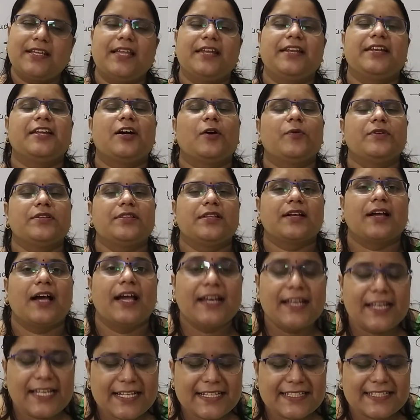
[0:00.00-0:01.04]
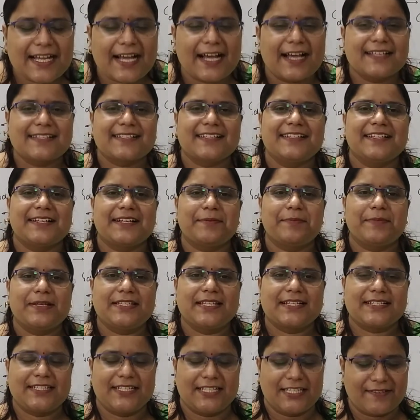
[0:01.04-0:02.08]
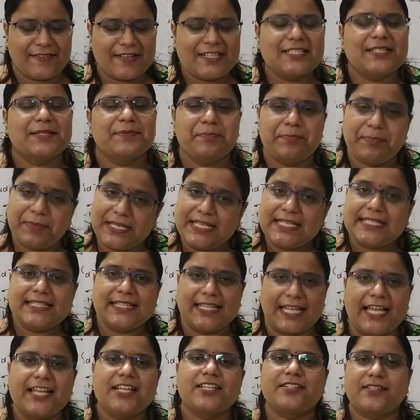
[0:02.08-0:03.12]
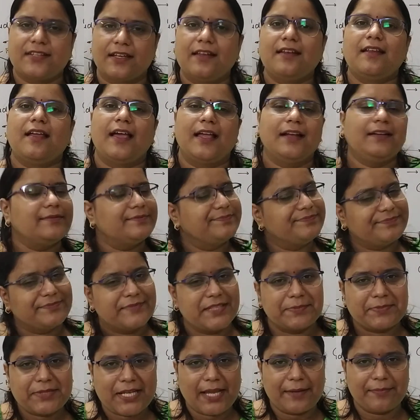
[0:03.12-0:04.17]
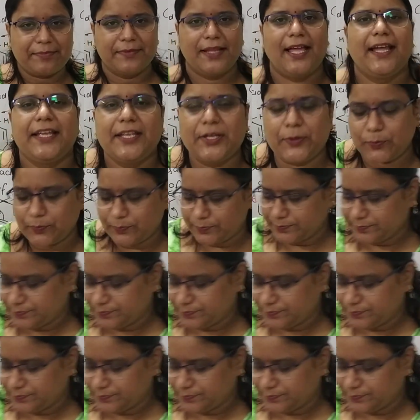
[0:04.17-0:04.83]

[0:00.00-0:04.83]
Any doubt in the kindly ask in the comment section. Otherwise, please like, share and subscribe. Thank you.